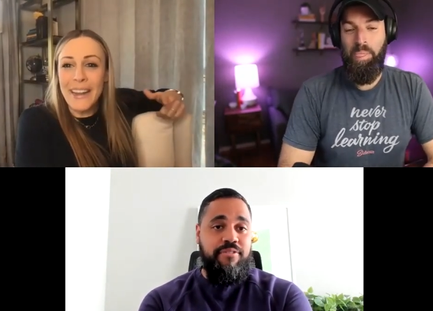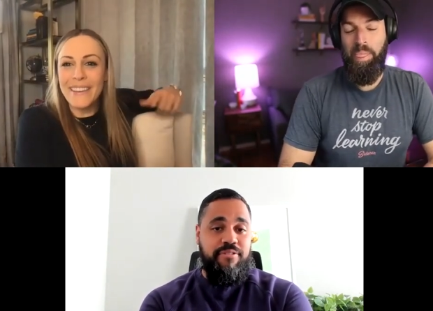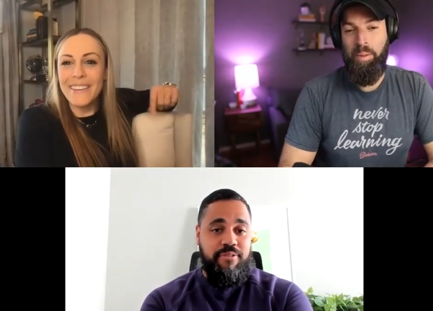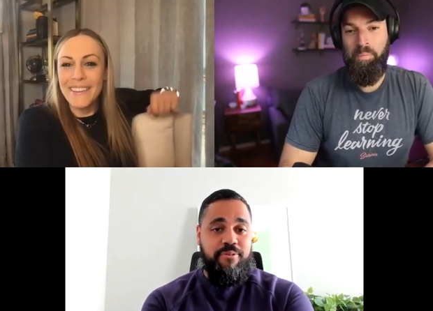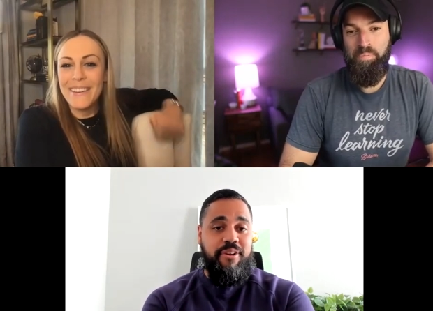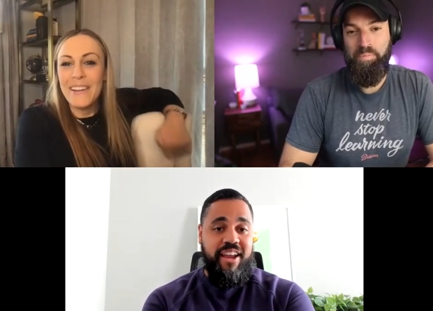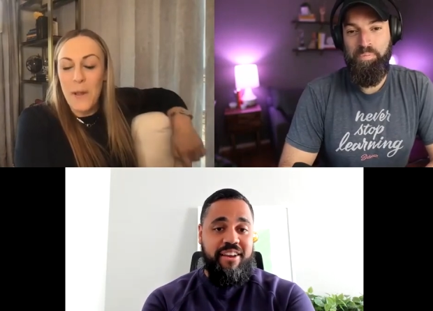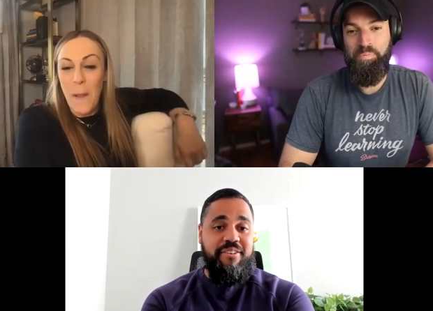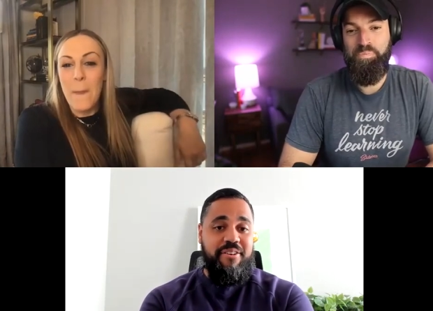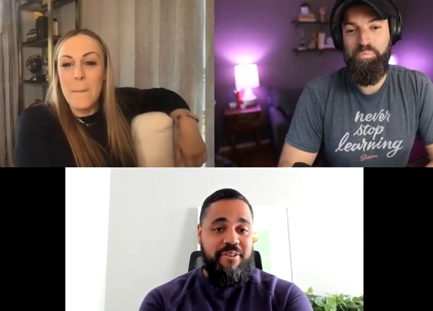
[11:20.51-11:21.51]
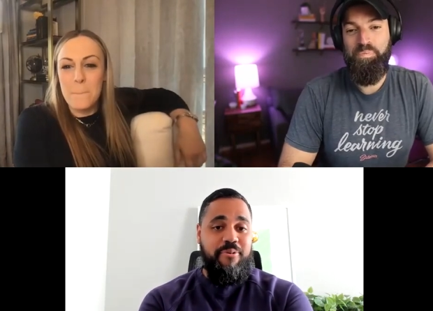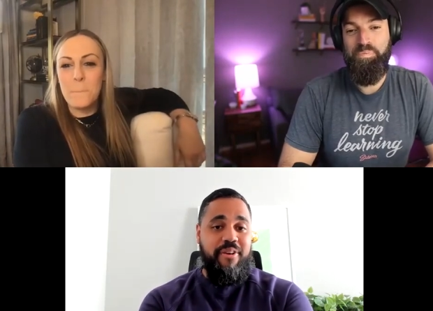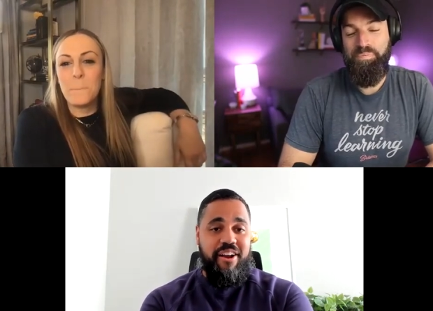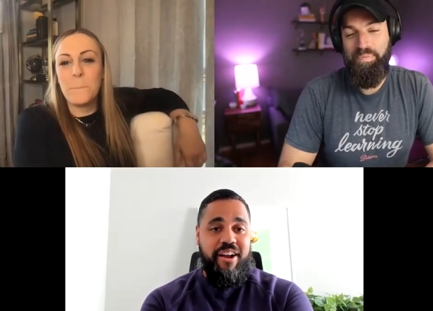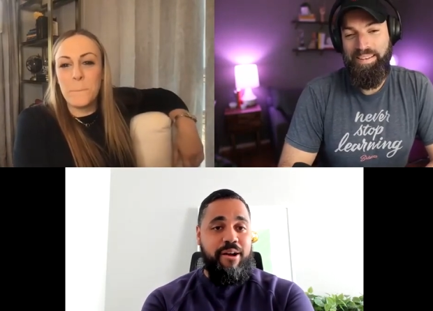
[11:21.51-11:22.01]
Speaker 1: right
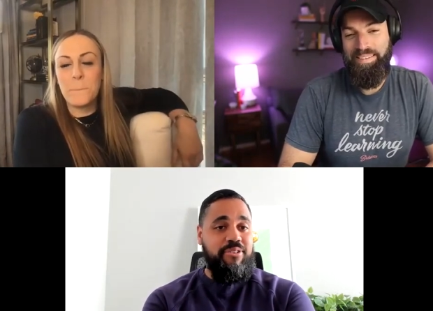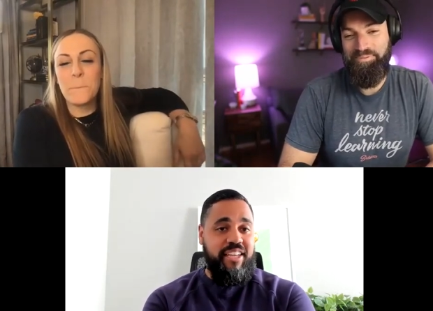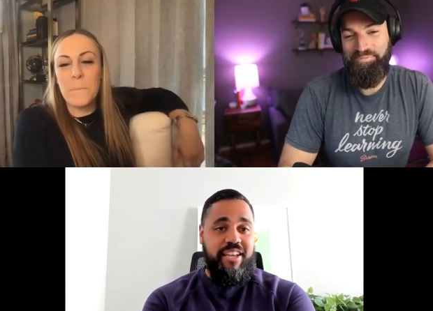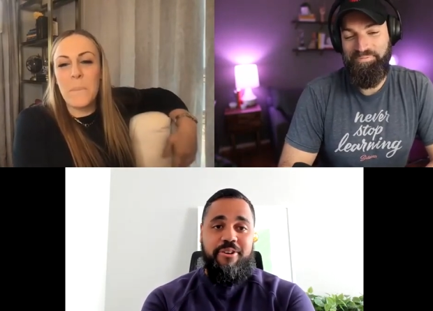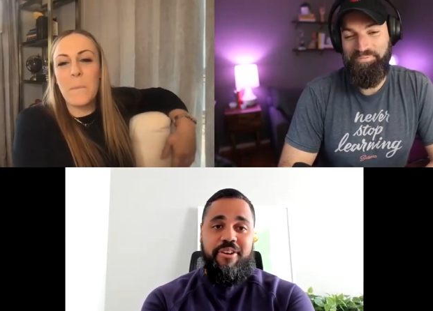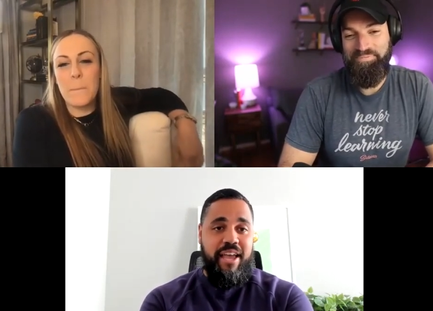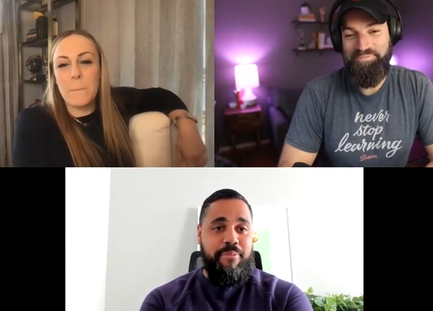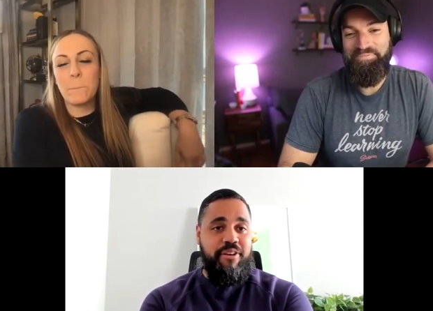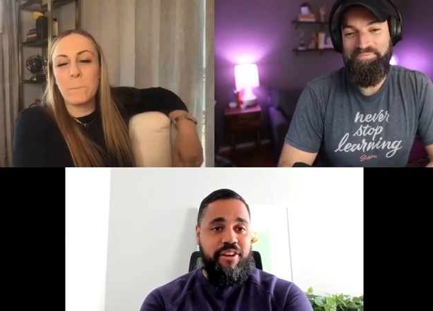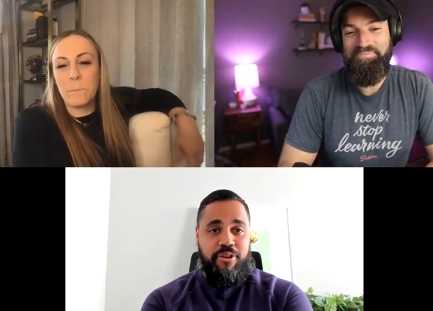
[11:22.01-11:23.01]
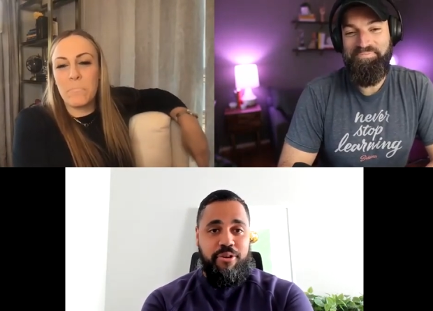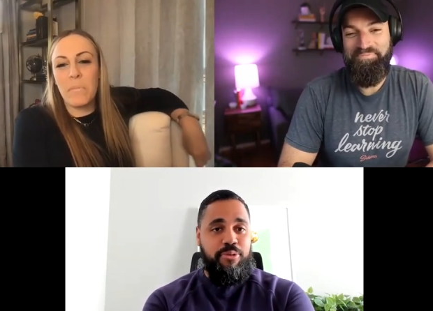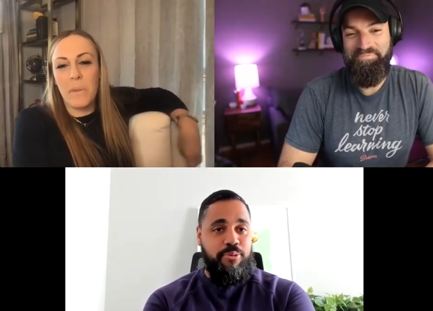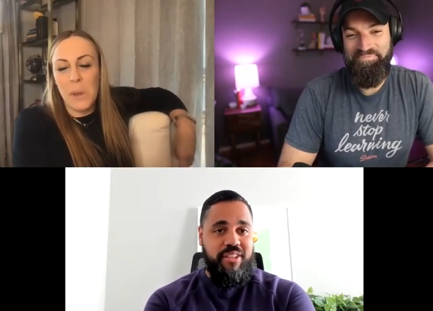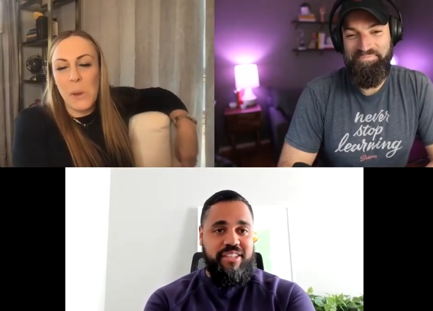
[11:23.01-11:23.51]
where I was like, okay, I'm going to go
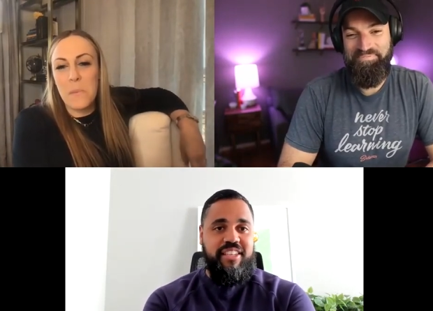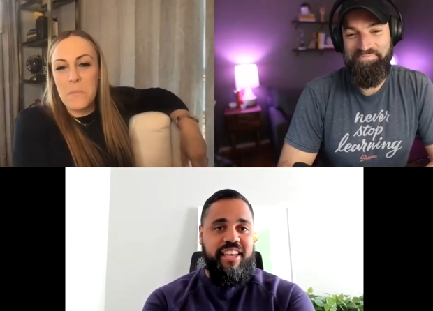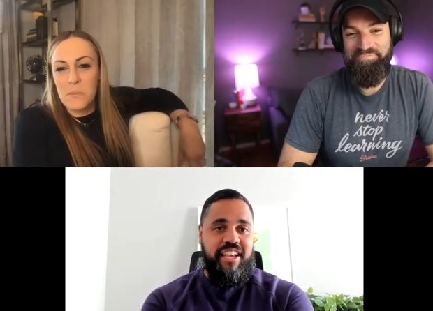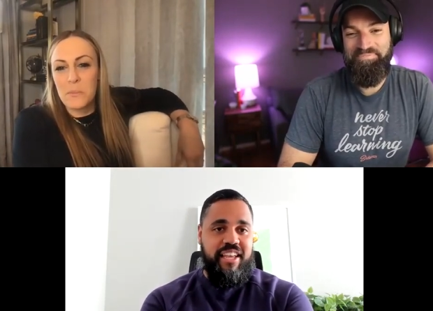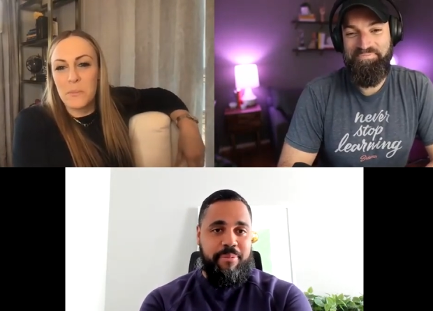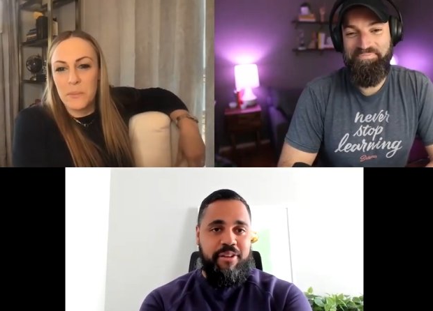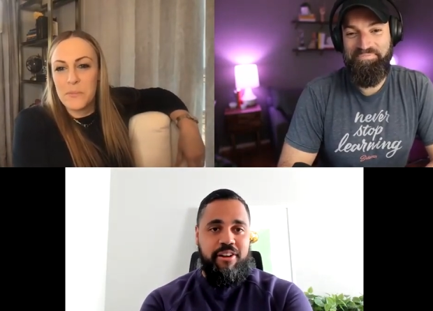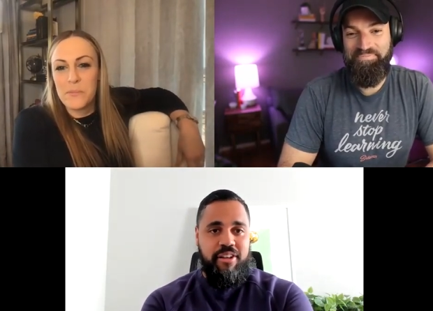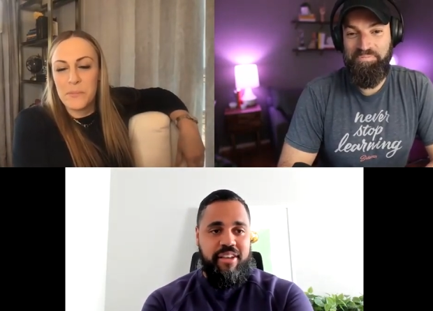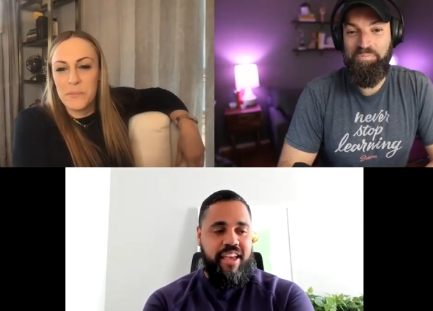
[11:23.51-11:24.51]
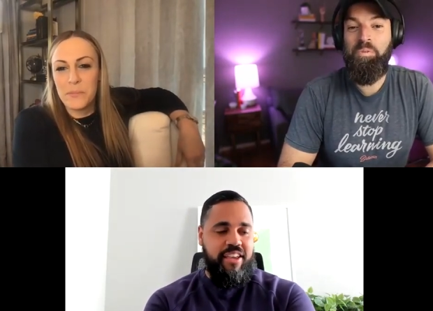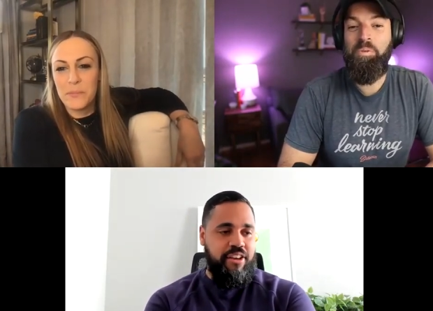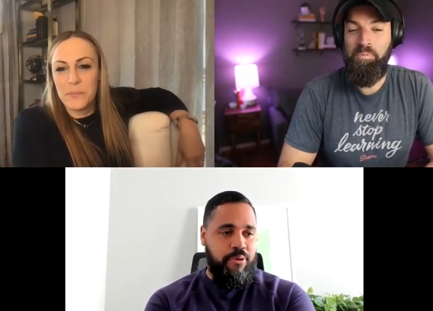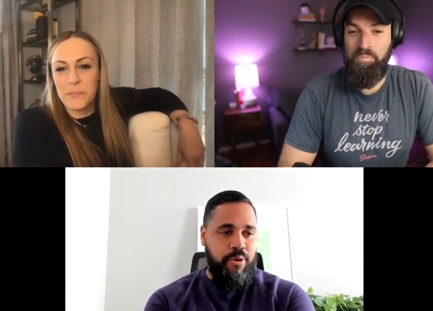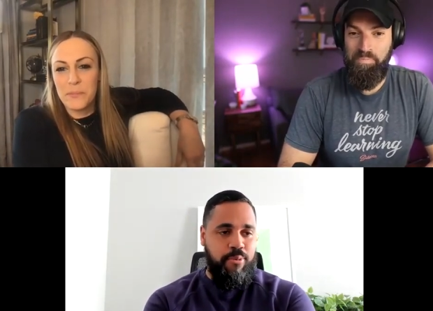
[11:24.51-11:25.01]
through this thing and I'm going to look at,
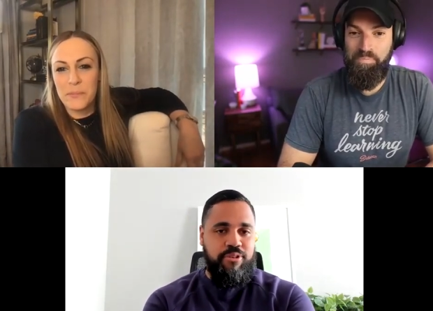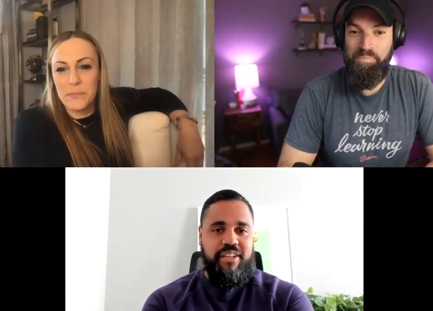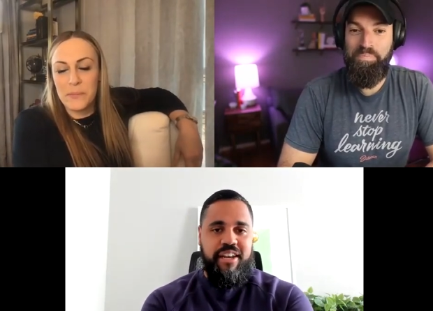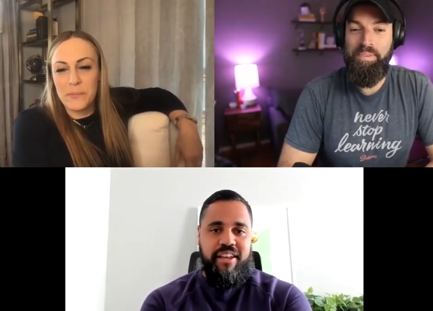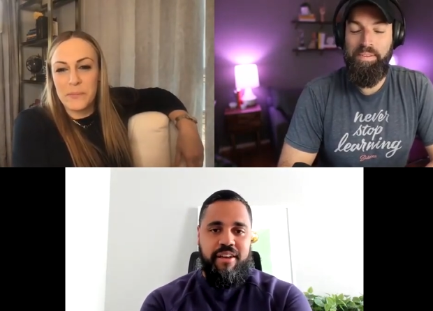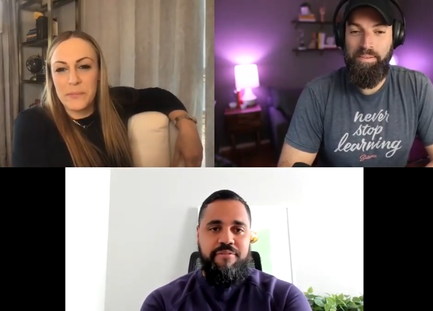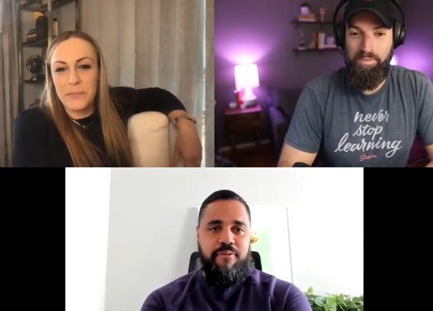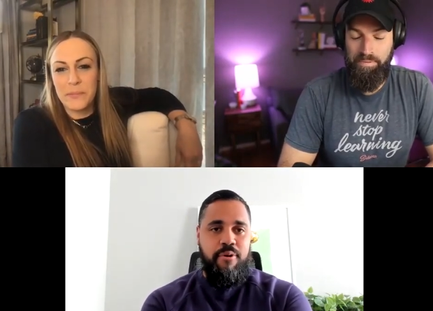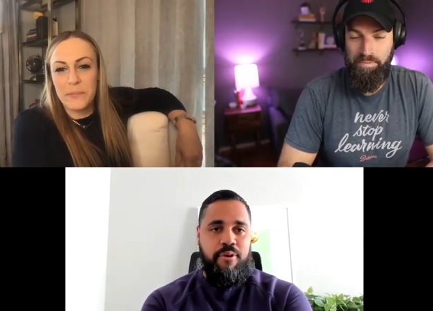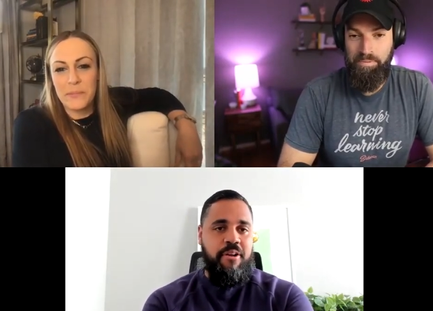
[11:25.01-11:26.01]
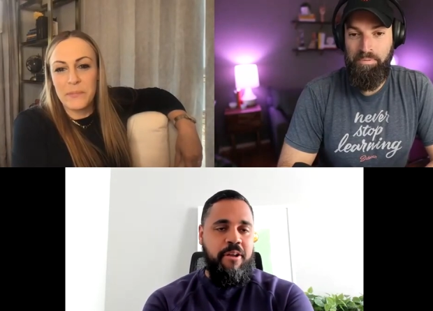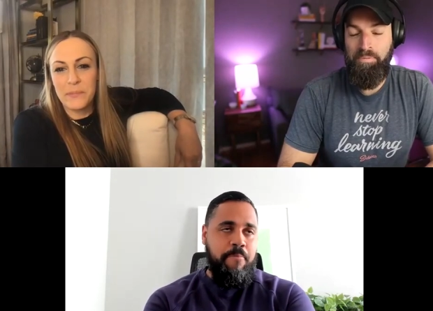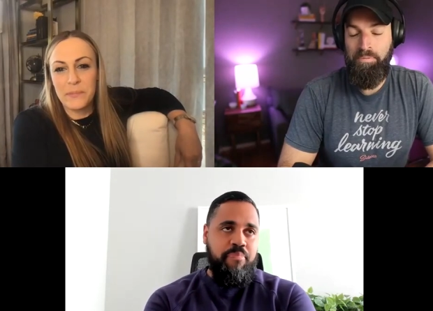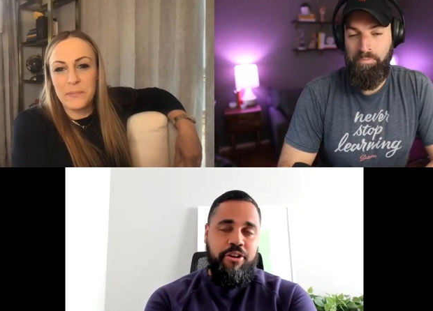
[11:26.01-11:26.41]
you know, what we're signing up for.